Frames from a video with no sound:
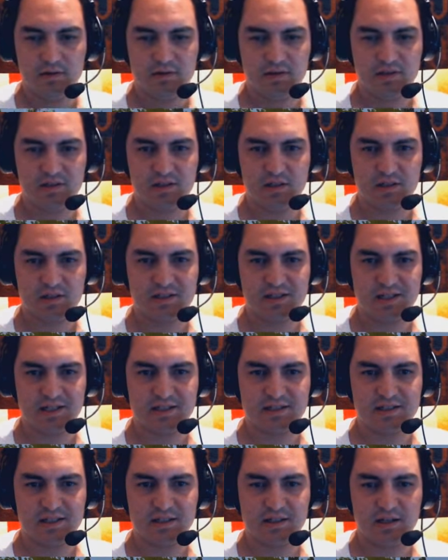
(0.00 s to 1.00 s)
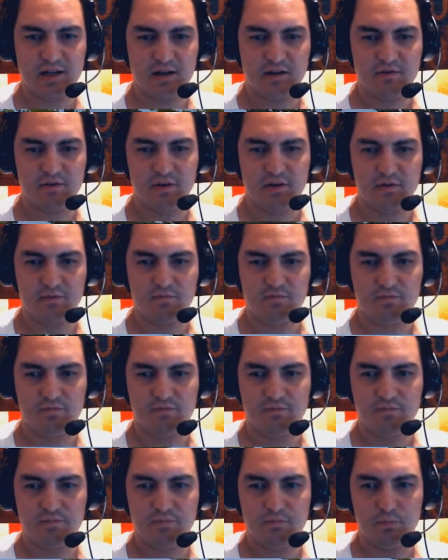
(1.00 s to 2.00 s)
looks like some kind of
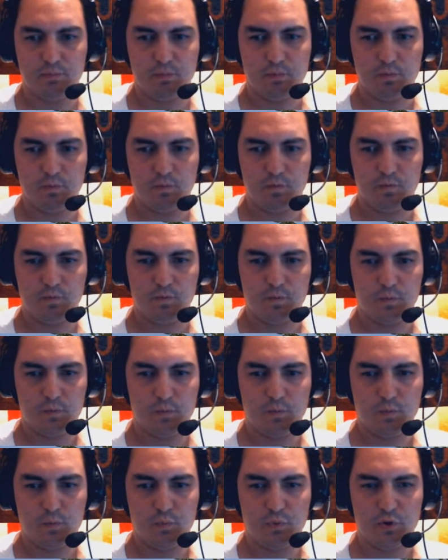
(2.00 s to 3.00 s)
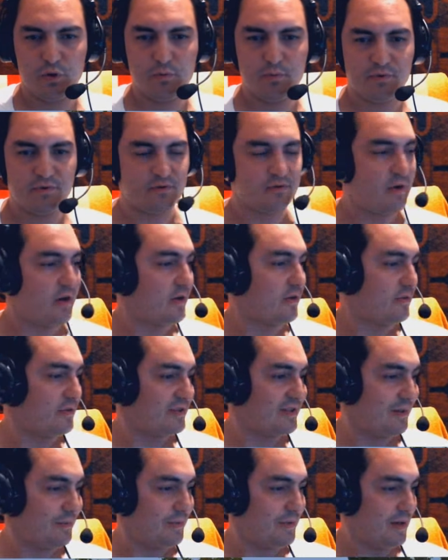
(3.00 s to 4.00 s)
a poop truck or
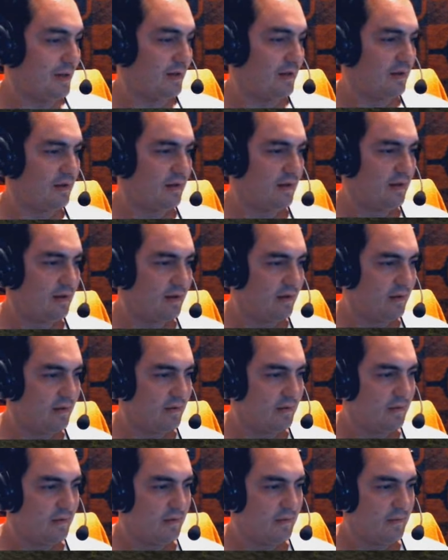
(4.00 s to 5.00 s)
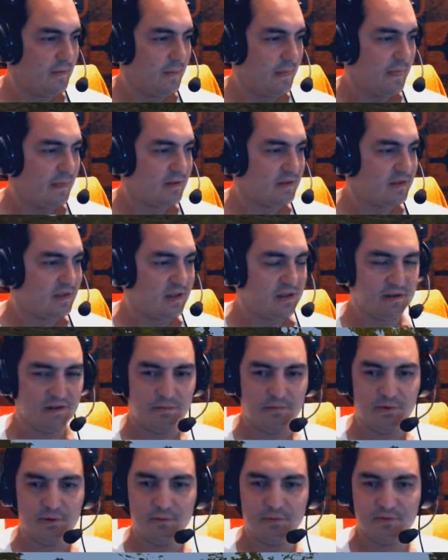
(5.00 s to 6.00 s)
something. Steal the
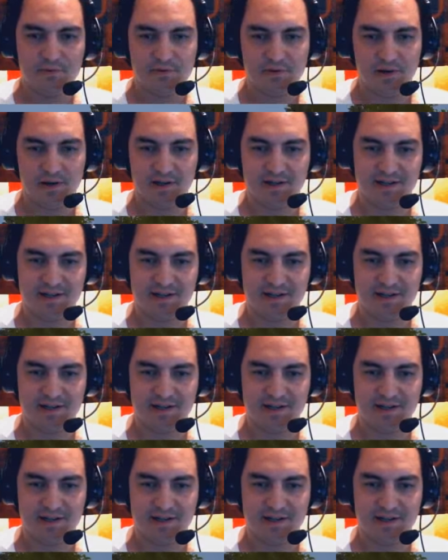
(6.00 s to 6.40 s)
poop truck.